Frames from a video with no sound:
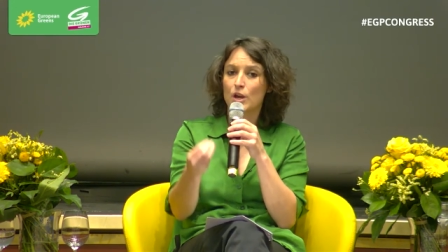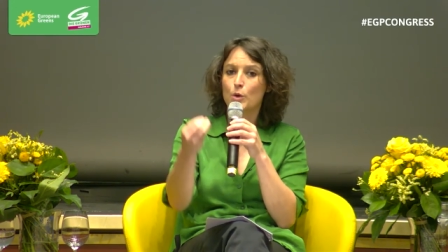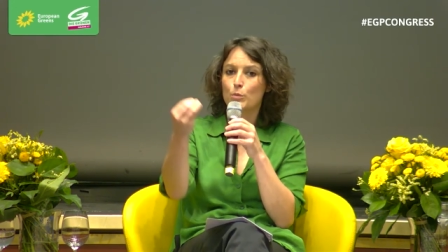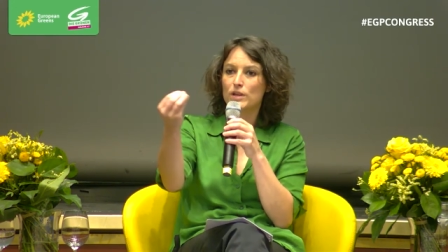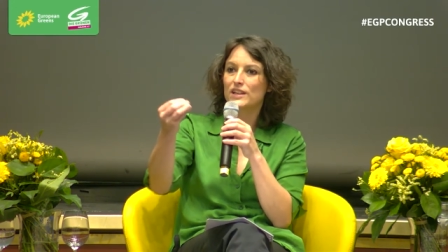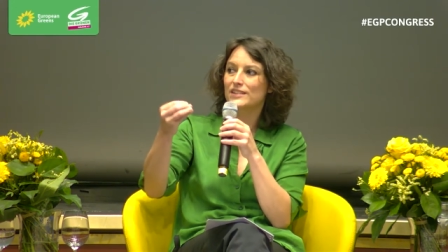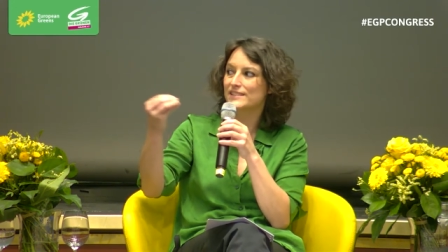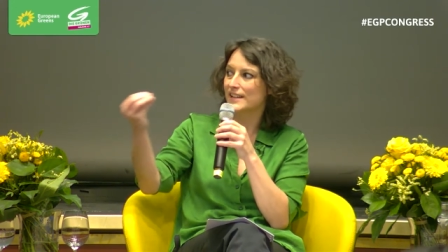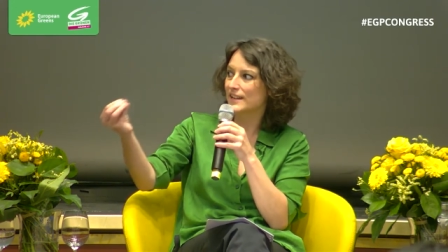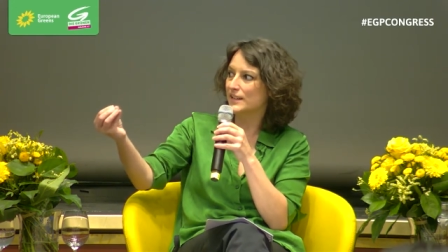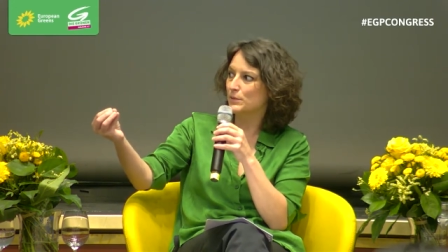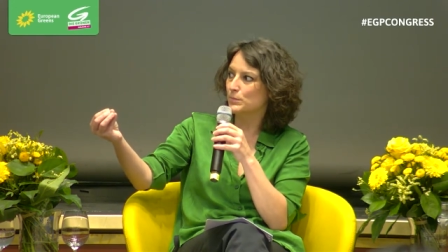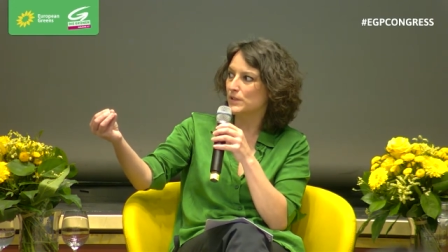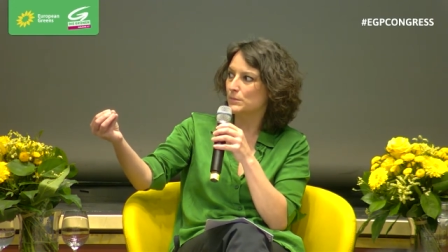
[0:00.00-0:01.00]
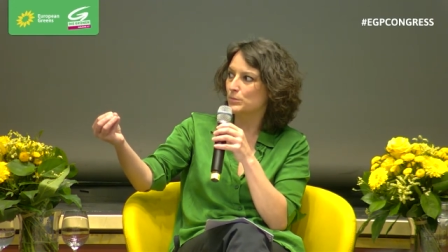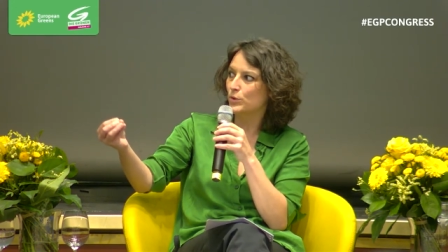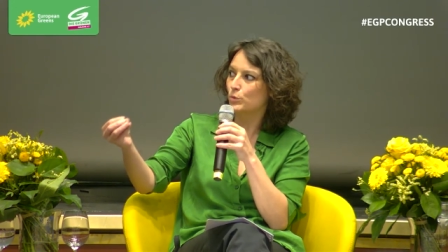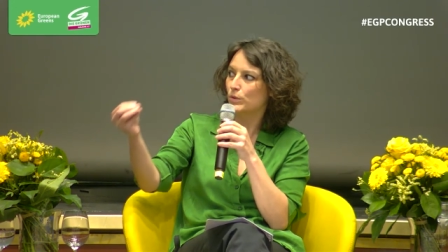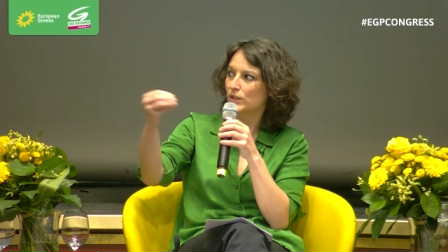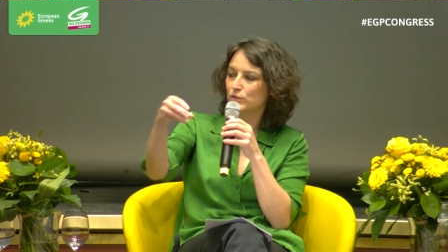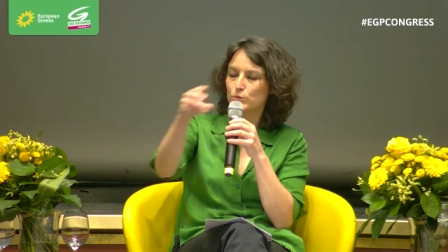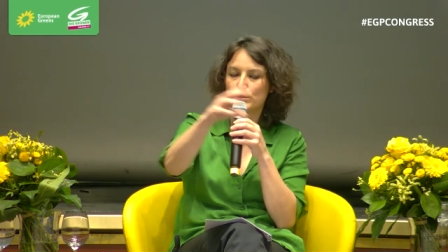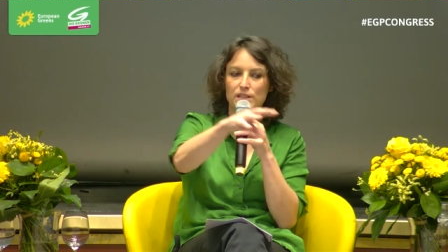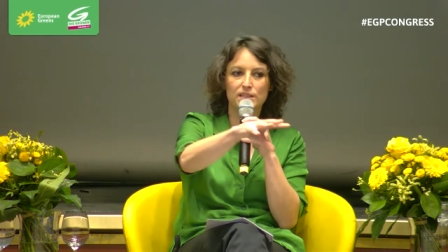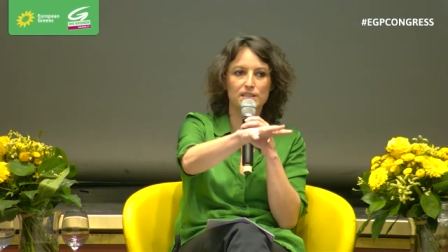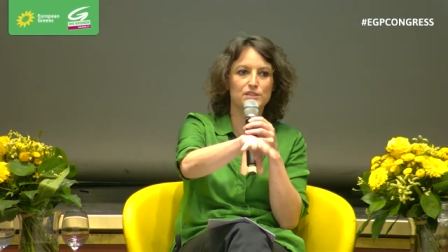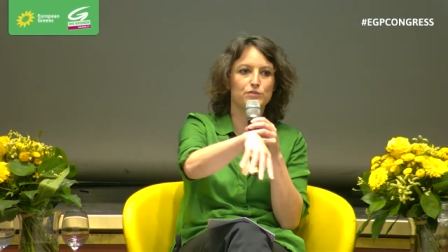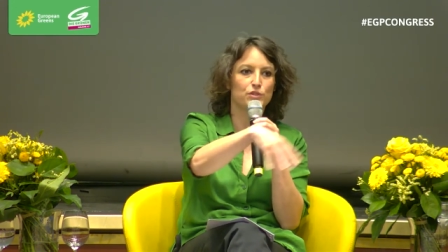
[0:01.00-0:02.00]
without telling people we are doing
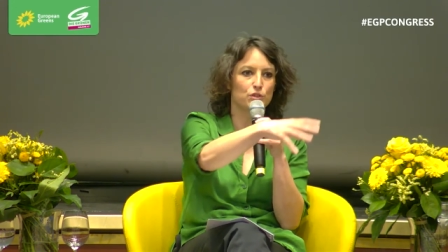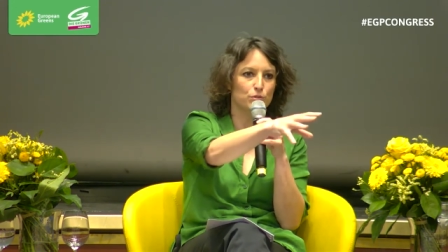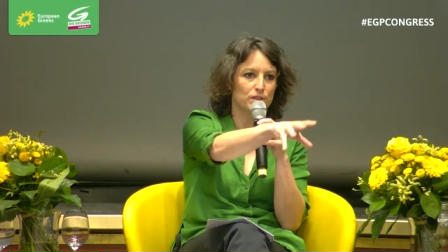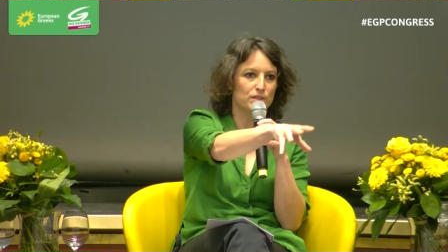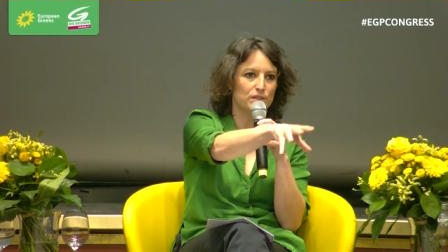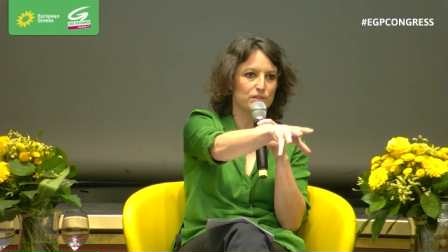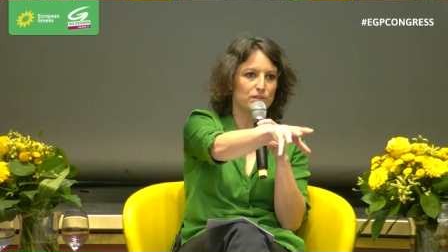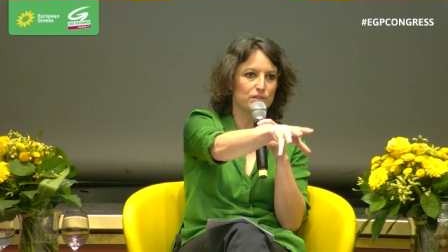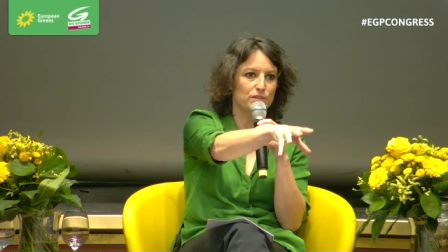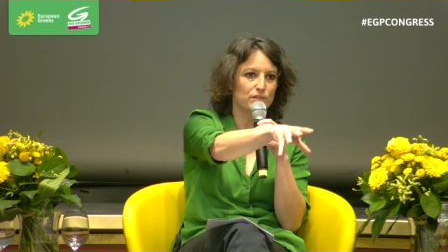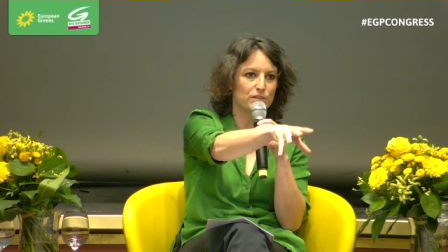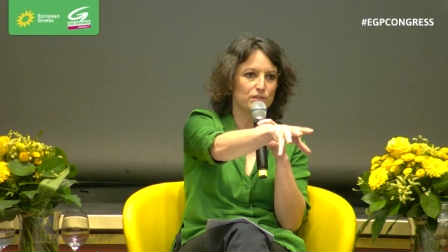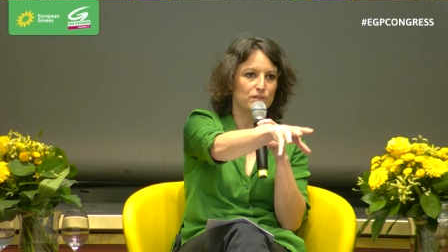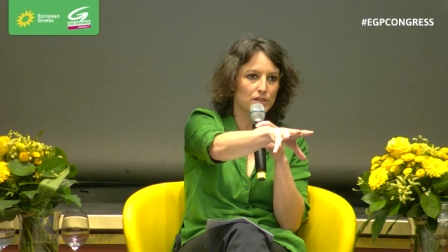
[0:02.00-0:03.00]
this for the green transition,